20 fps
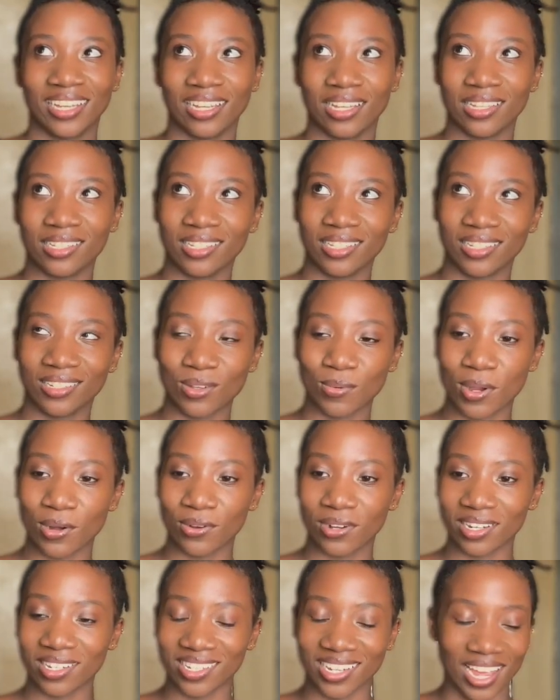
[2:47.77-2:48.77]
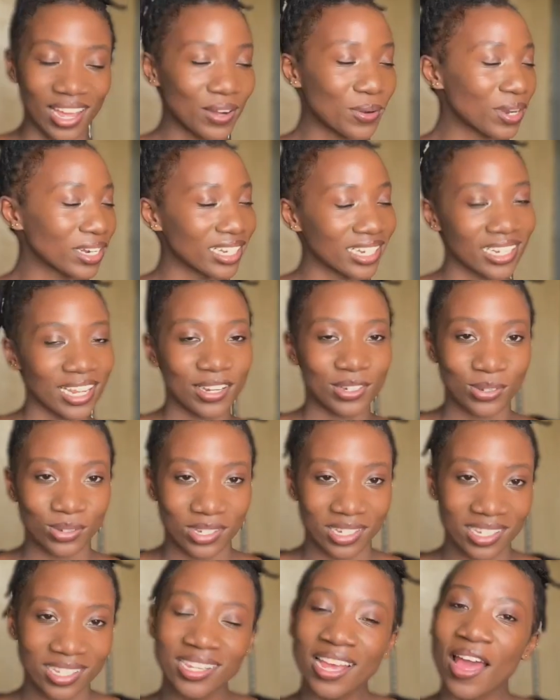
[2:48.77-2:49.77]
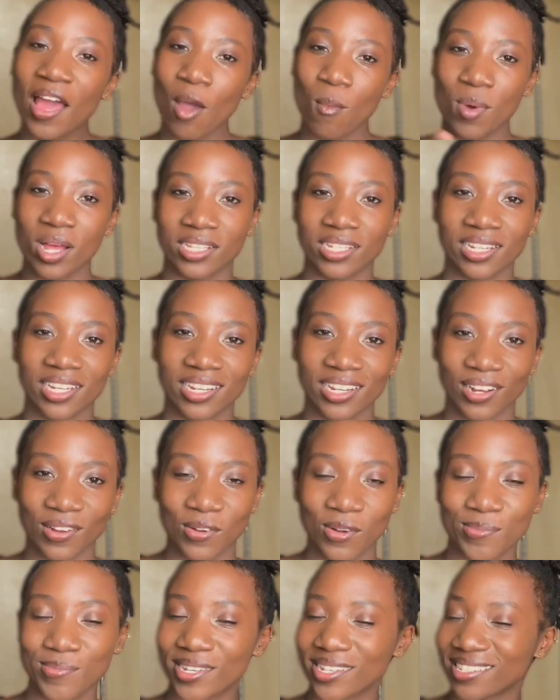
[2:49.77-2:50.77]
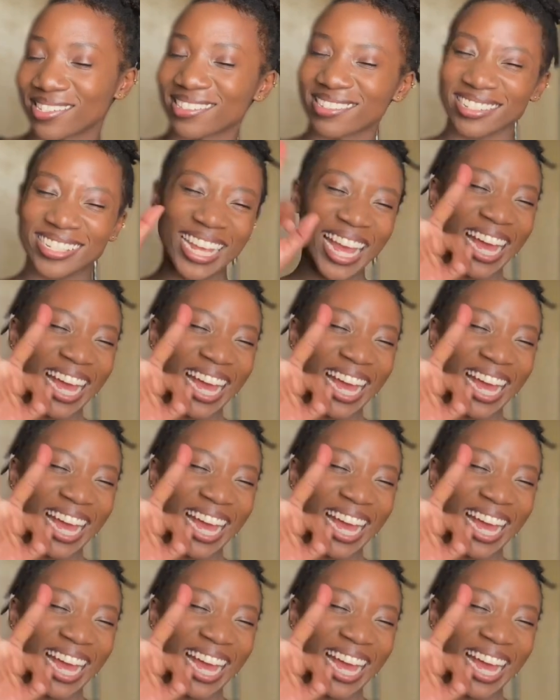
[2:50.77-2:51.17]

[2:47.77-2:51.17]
Is it already? I don't know what the title is, but Selena Gomez.